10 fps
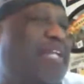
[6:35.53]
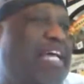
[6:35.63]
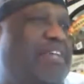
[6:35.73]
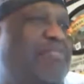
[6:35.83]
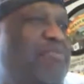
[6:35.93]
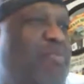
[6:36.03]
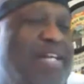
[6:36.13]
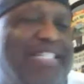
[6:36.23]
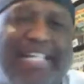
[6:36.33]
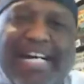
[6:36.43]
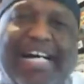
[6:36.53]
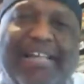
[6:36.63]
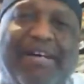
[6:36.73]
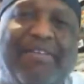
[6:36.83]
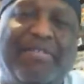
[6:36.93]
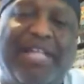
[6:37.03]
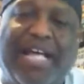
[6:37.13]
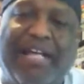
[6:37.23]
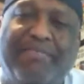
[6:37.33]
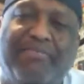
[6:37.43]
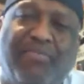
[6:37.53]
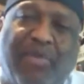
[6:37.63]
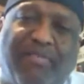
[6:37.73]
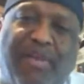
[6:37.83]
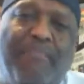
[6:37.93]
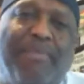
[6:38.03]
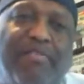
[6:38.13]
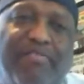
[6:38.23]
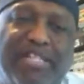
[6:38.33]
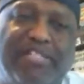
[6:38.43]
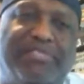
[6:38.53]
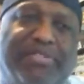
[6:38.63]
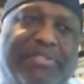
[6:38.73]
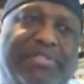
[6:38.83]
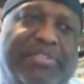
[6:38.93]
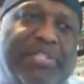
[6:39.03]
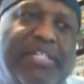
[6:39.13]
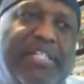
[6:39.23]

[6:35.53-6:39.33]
like one time. I was at one of our beer festivals